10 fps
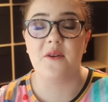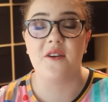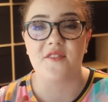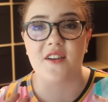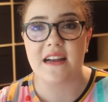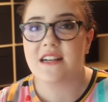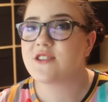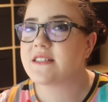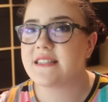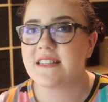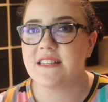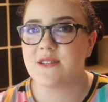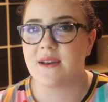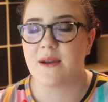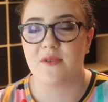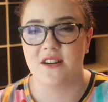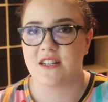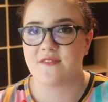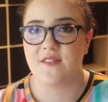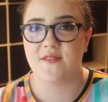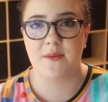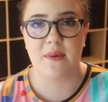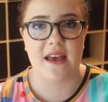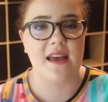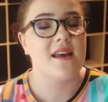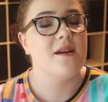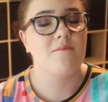or if you're interested in doing a project 50 pan,